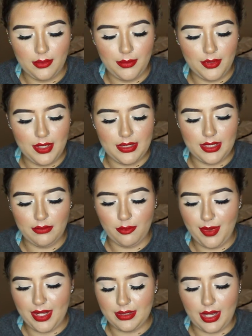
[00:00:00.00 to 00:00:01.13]
I'm gonna go ahead and take
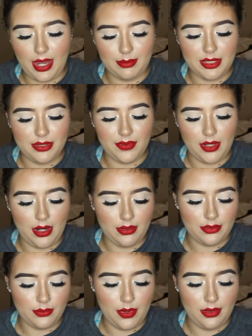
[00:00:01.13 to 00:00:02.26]
Romantic Atmosphere out
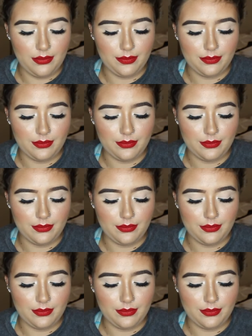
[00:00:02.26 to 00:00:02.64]
as well.